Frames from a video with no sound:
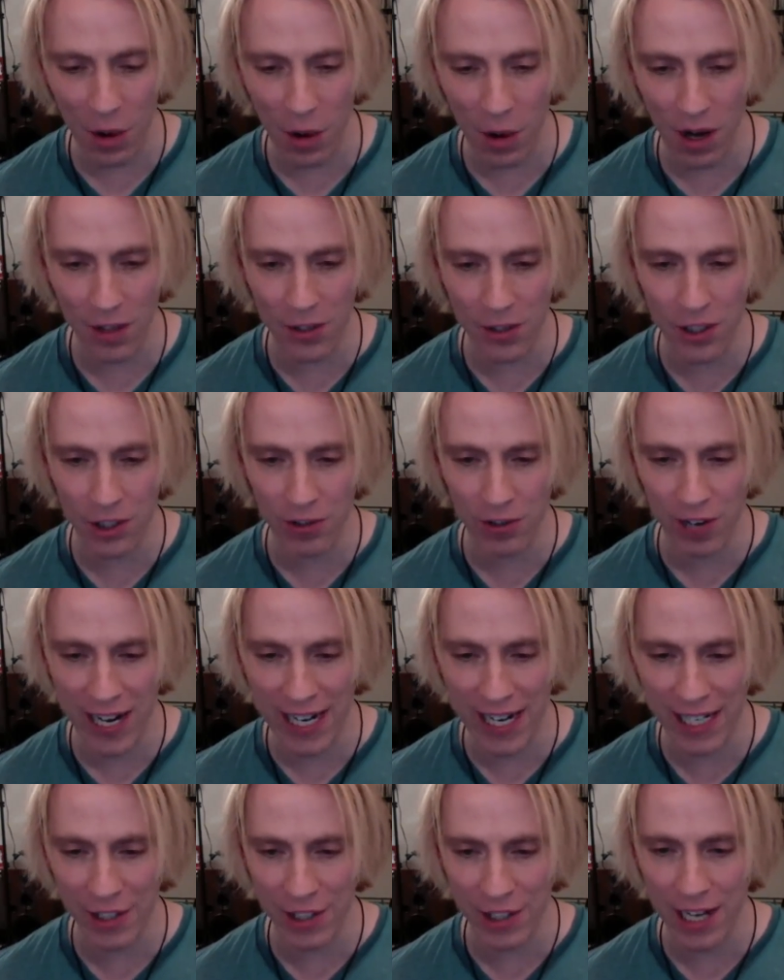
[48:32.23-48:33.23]
a
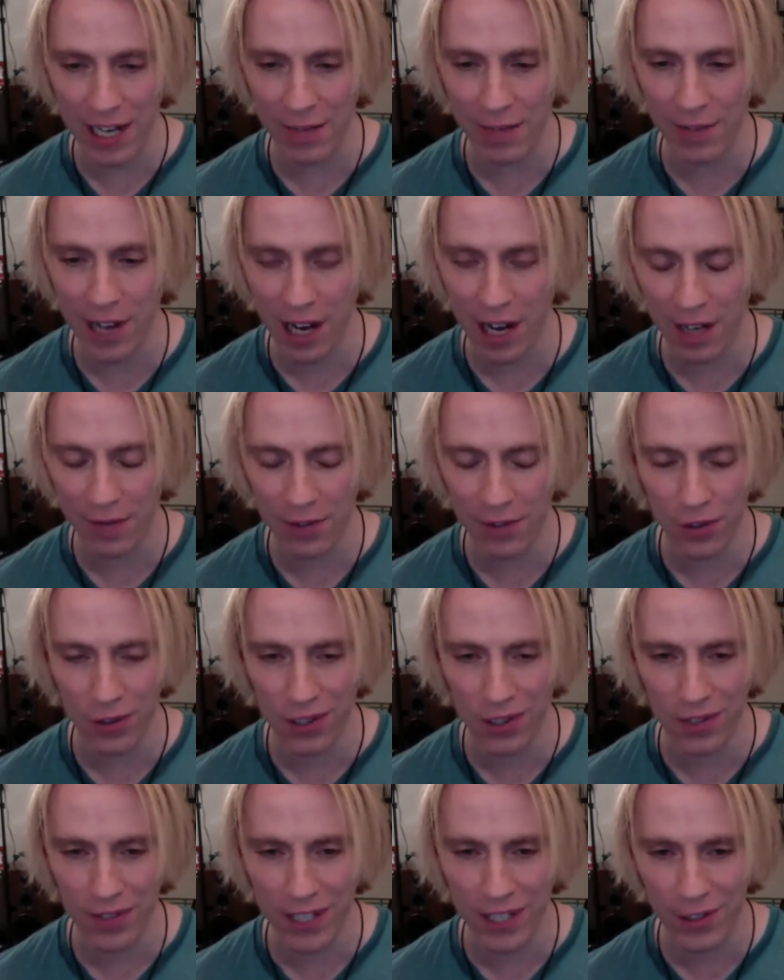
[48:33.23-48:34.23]
strange kind of confluence
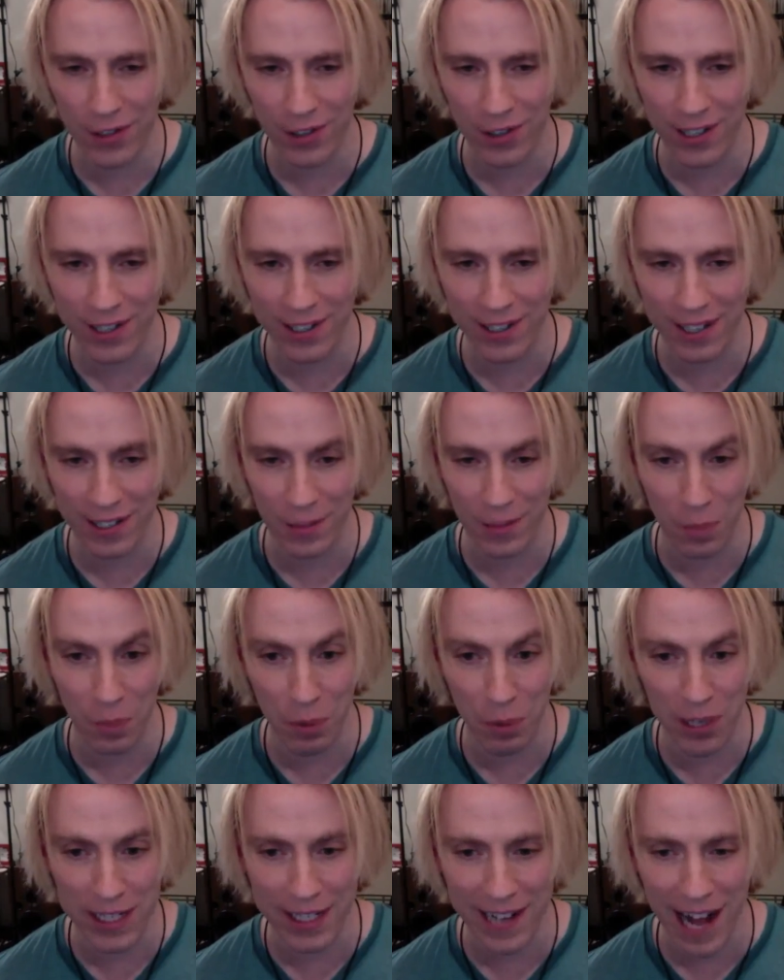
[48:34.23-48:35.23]
of interest that's
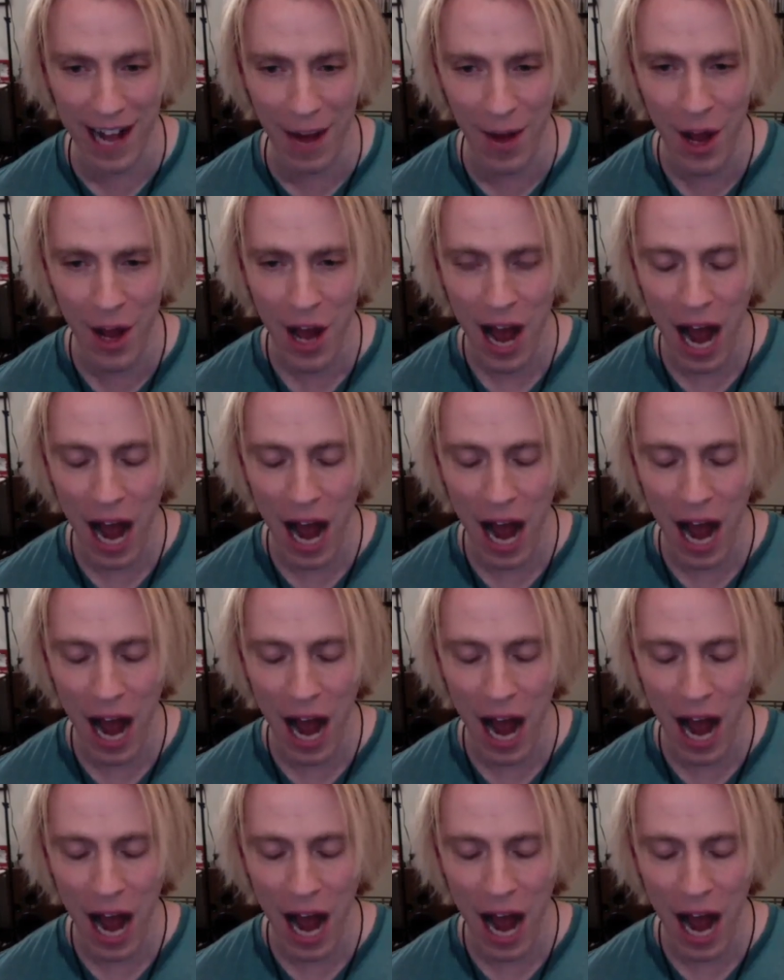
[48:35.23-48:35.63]
pretty common.